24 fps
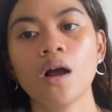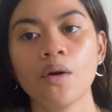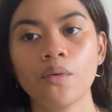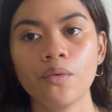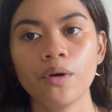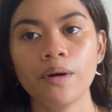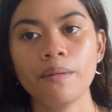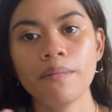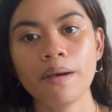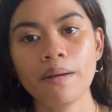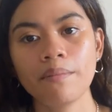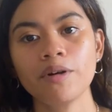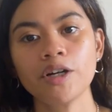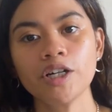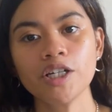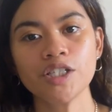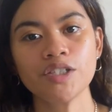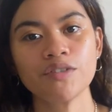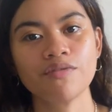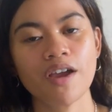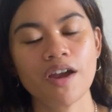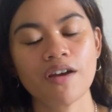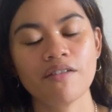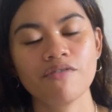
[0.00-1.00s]
Remember,
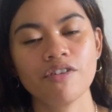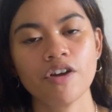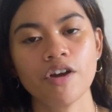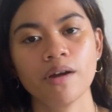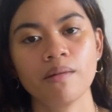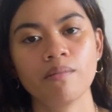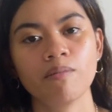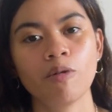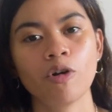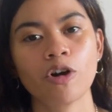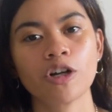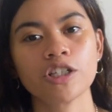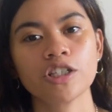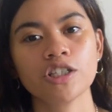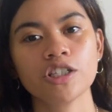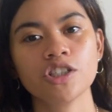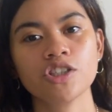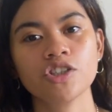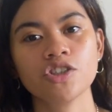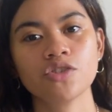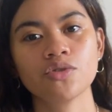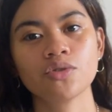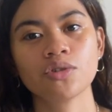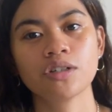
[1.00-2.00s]
it's very, very
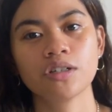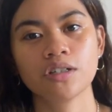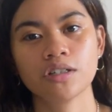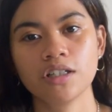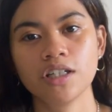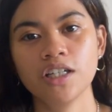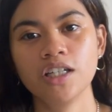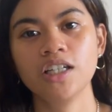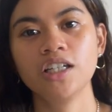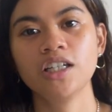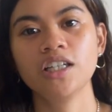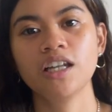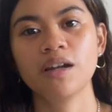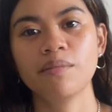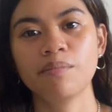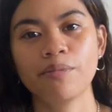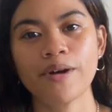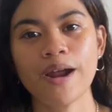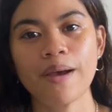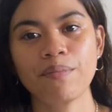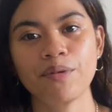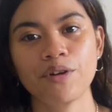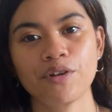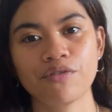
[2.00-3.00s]
important to clean and
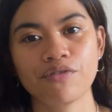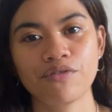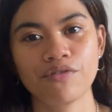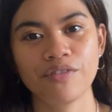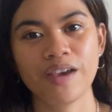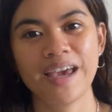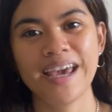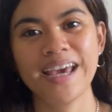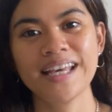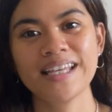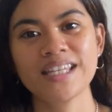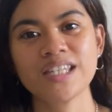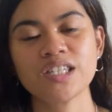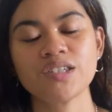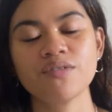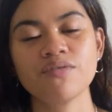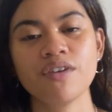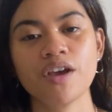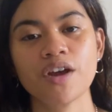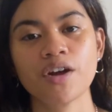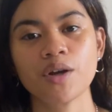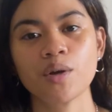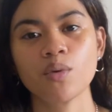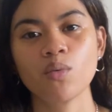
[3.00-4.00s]
prep your face
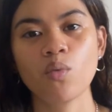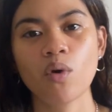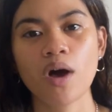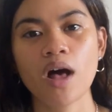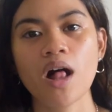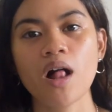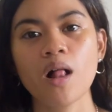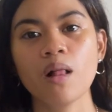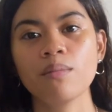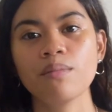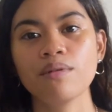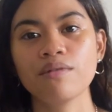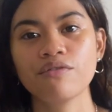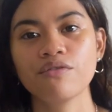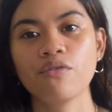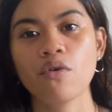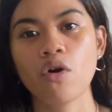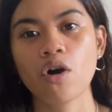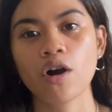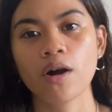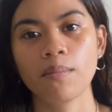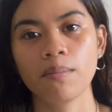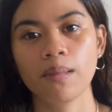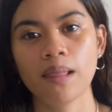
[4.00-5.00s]
very well
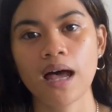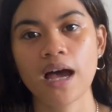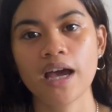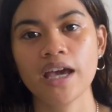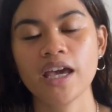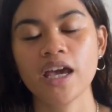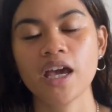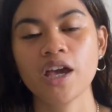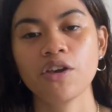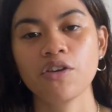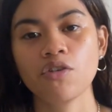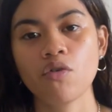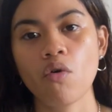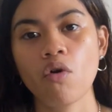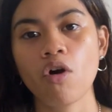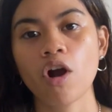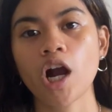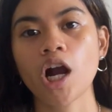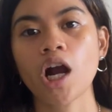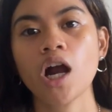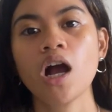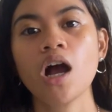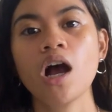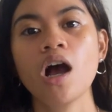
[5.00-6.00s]
before applying
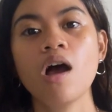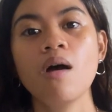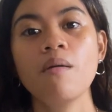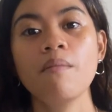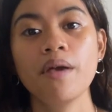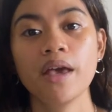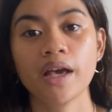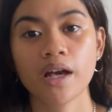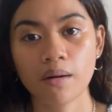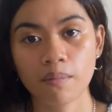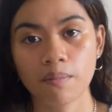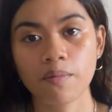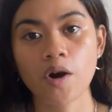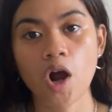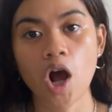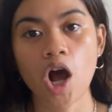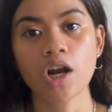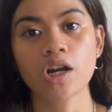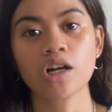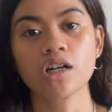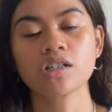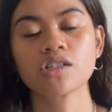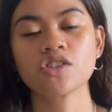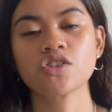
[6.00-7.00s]
your makeup
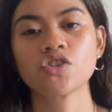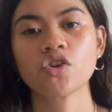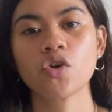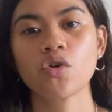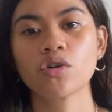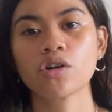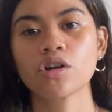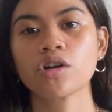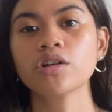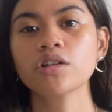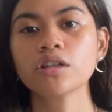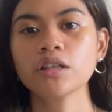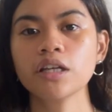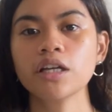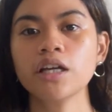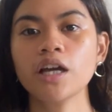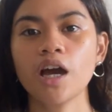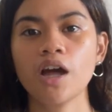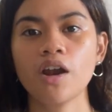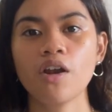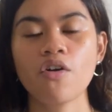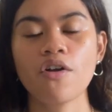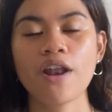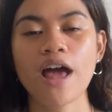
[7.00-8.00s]
products. So currently,
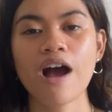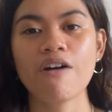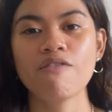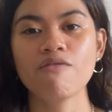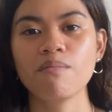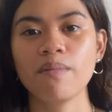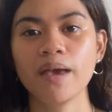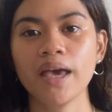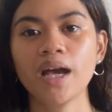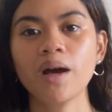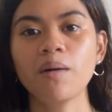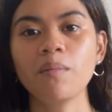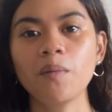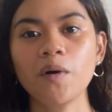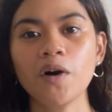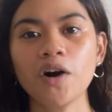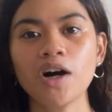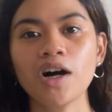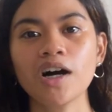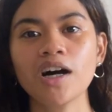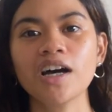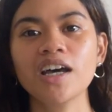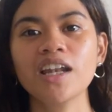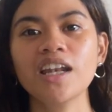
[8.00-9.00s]
I don't have makeup
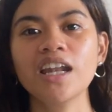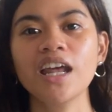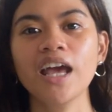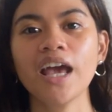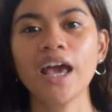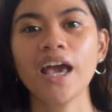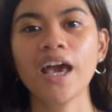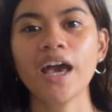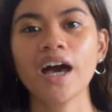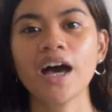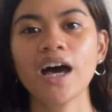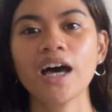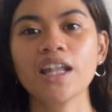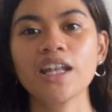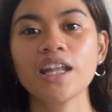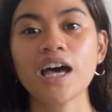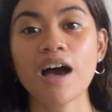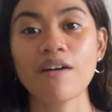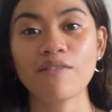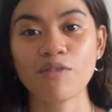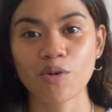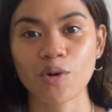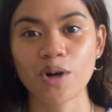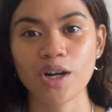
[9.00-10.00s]
on and
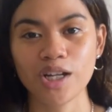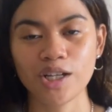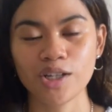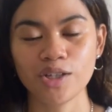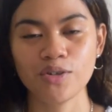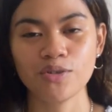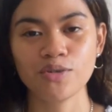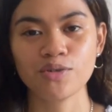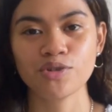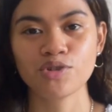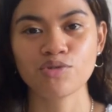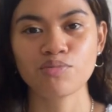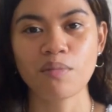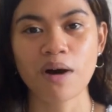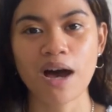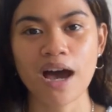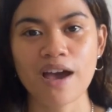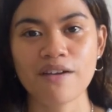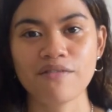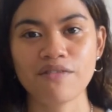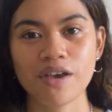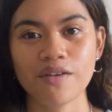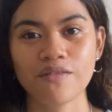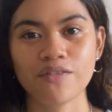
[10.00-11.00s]
I've already used
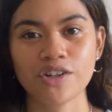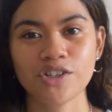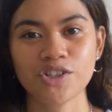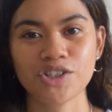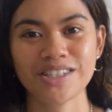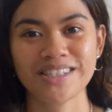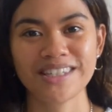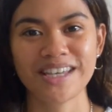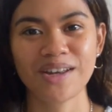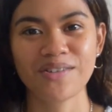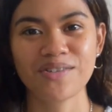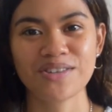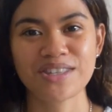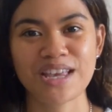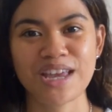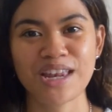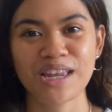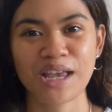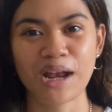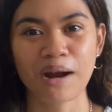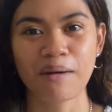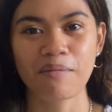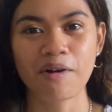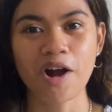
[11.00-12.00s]
my favorite Shiseido
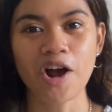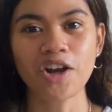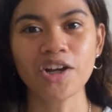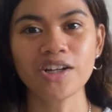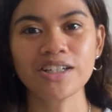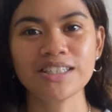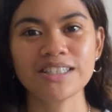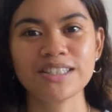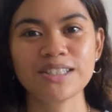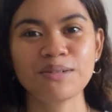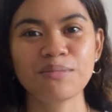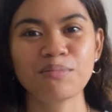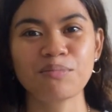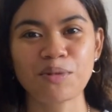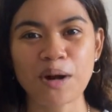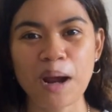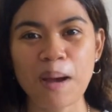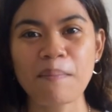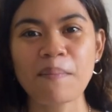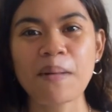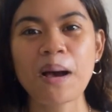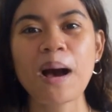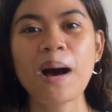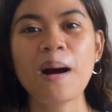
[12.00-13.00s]
skincare products to
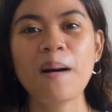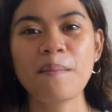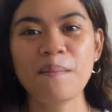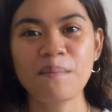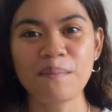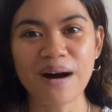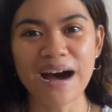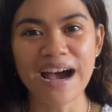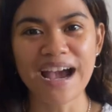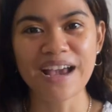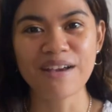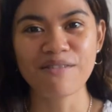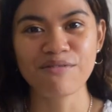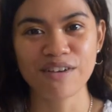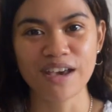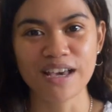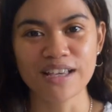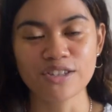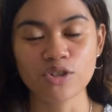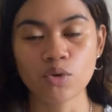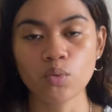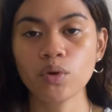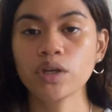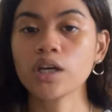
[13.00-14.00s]
prep my
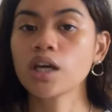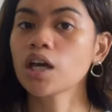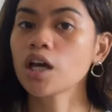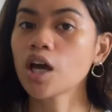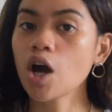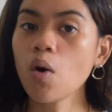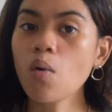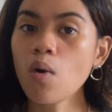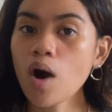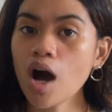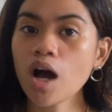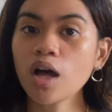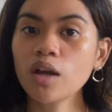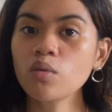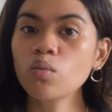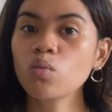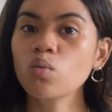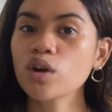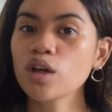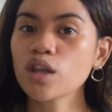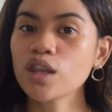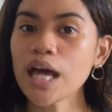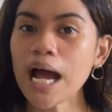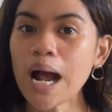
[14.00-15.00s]
face. So we can go on
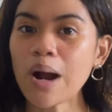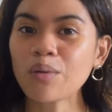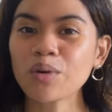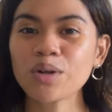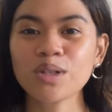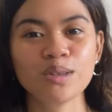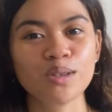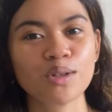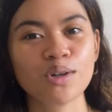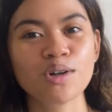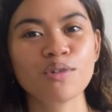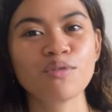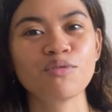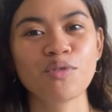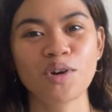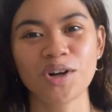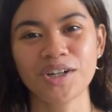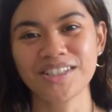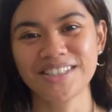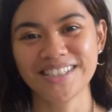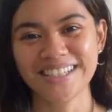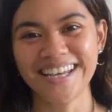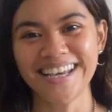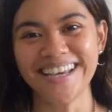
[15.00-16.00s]
with our look
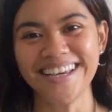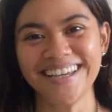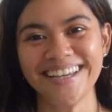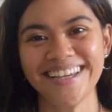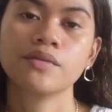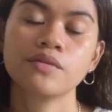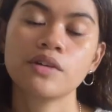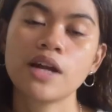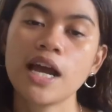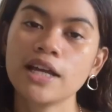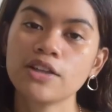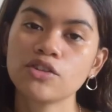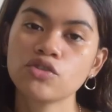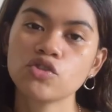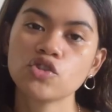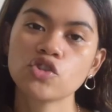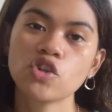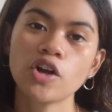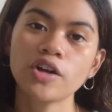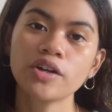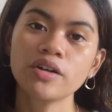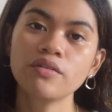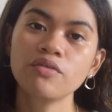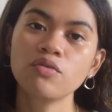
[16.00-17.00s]
for today. Right, to
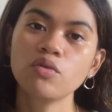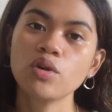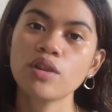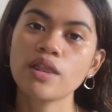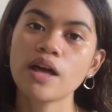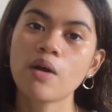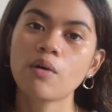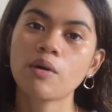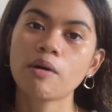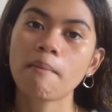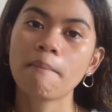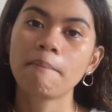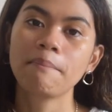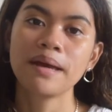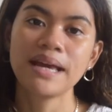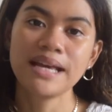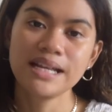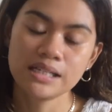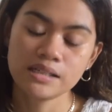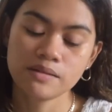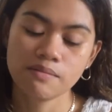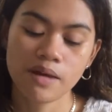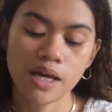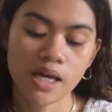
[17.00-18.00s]
start off with our
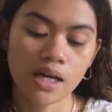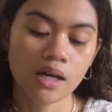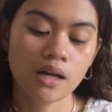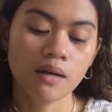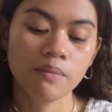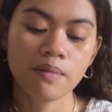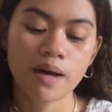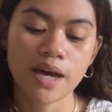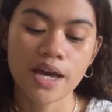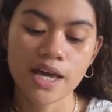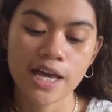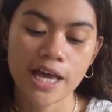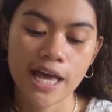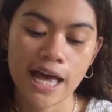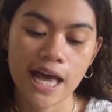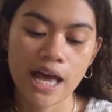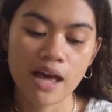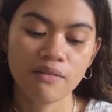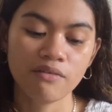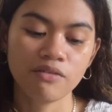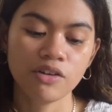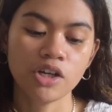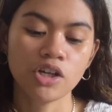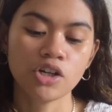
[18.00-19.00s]
base makeup, I
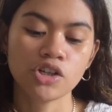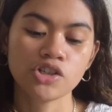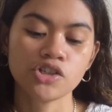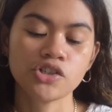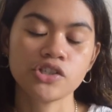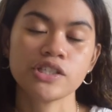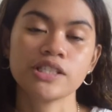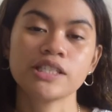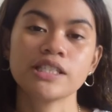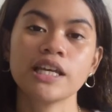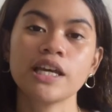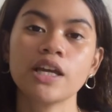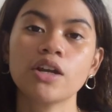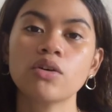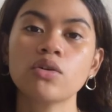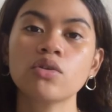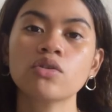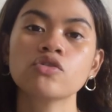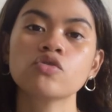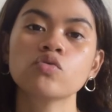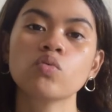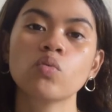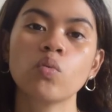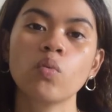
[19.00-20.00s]
have here
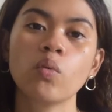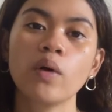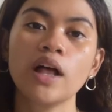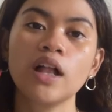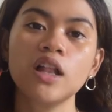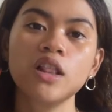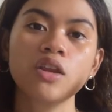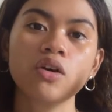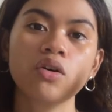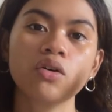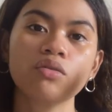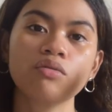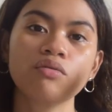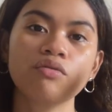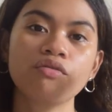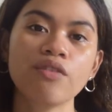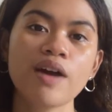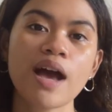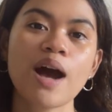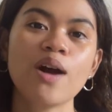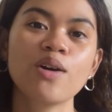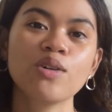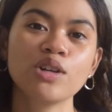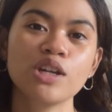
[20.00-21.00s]
Shiseido's well-known
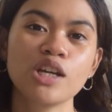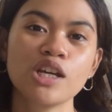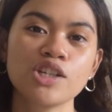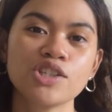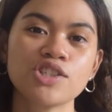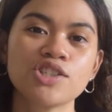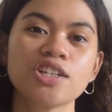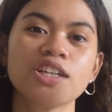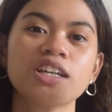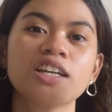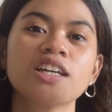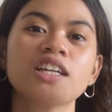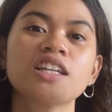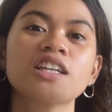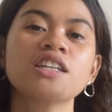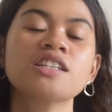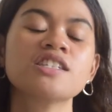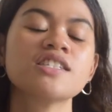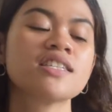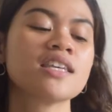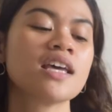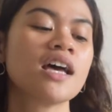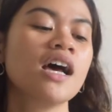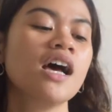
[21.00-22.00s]

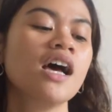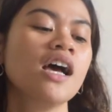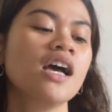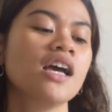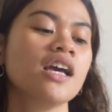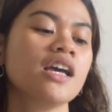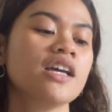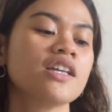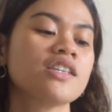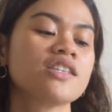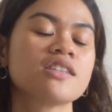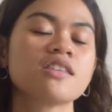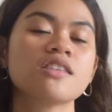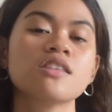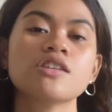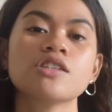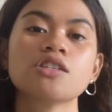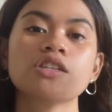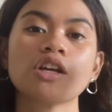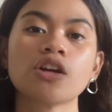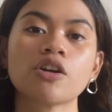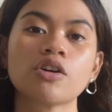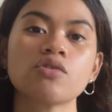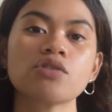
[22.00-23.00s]
foundations. It's the
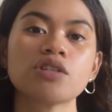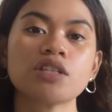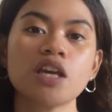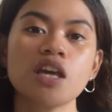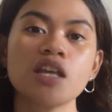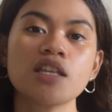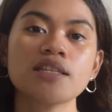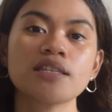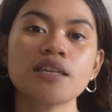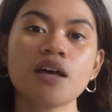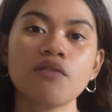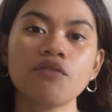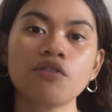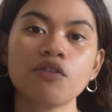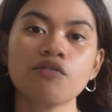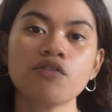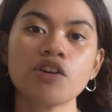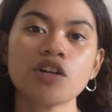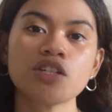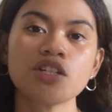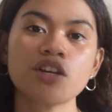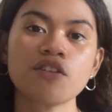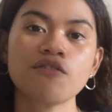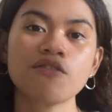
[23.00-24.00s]
Synchro Skin Self
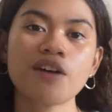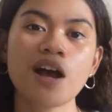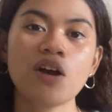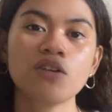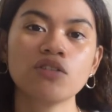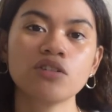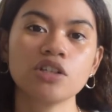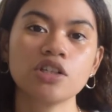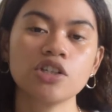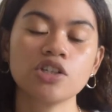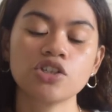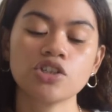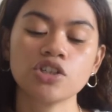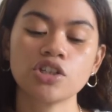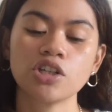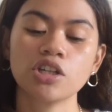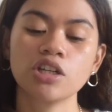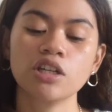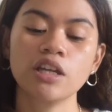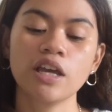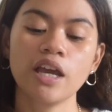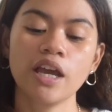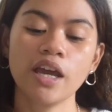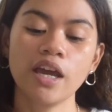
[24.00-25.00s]
Refreshing
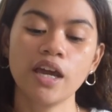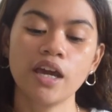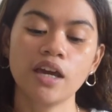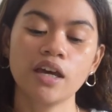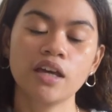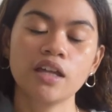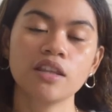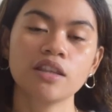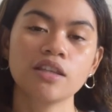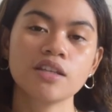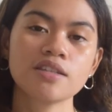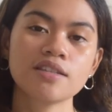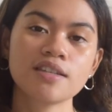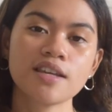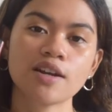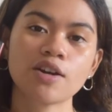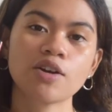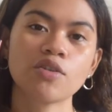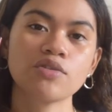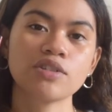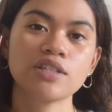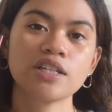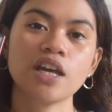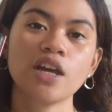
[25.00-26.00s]
Foundation and the
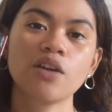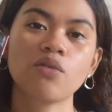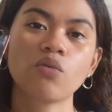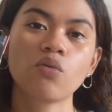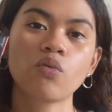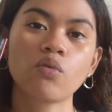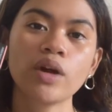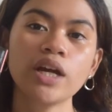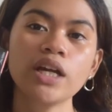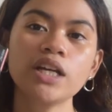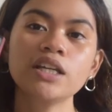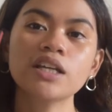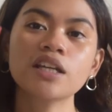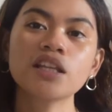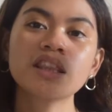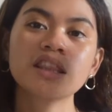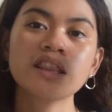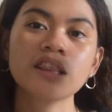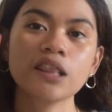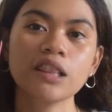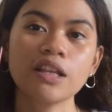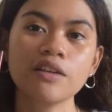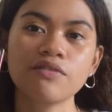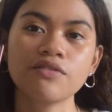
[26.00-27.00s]
Synchro Skin Radiant
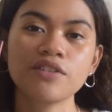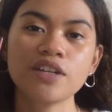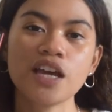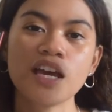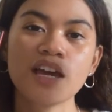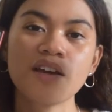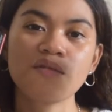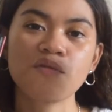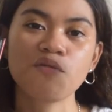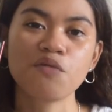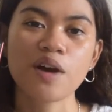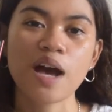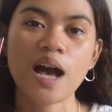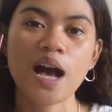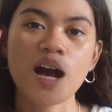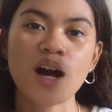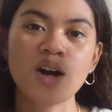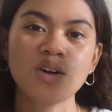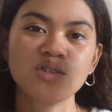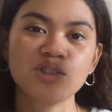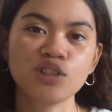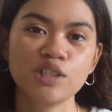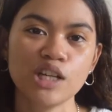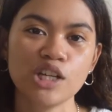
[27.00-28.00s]
Lifting
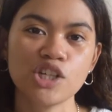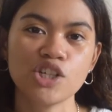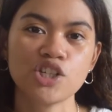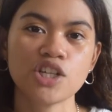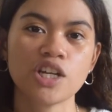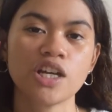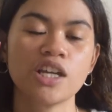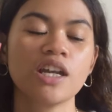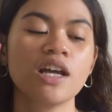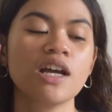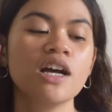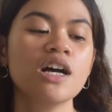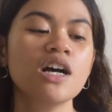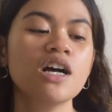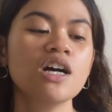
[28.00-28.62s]
Foundation.